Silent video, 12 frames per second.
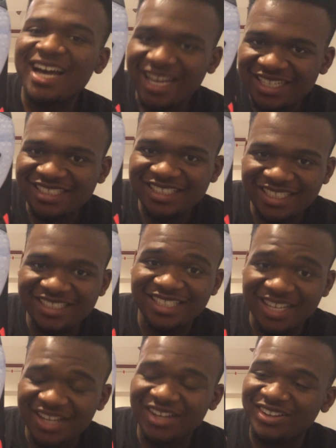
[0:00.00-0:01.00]
Icy
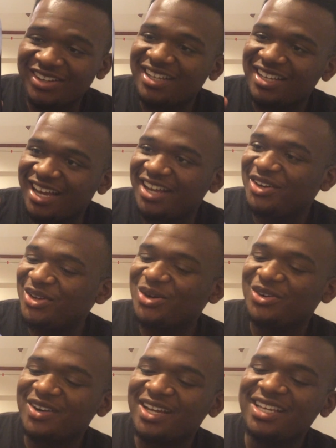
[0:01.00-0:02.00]
as hell. I
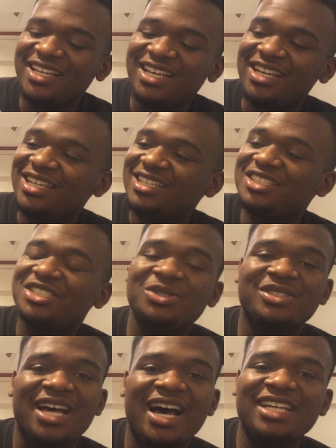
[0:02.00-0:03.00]
know, right? This
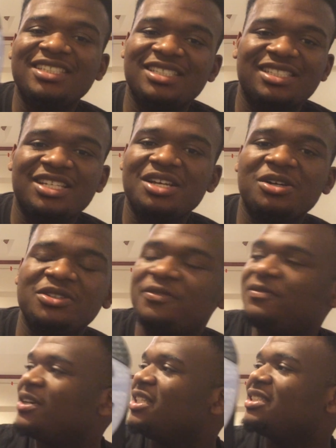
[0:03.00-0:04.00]
shoe's are icy as hell. The
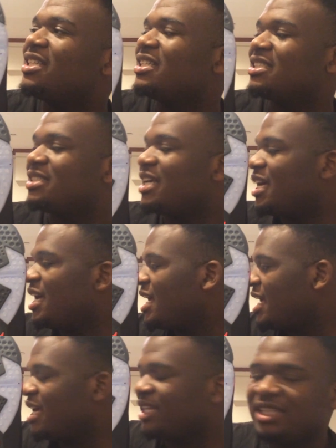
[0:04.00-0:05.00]
funny thing is
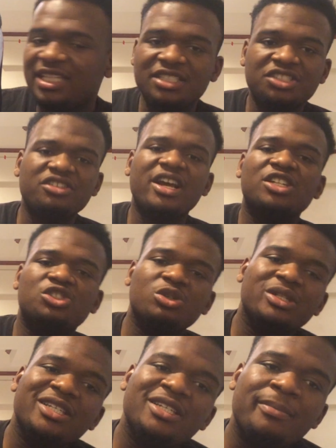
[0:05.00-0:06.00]
that these are
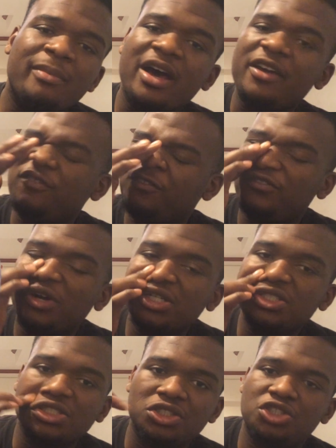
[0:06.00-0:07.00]
actually my
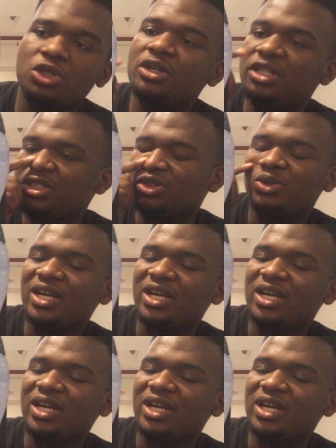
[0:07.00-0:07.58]
first Jordans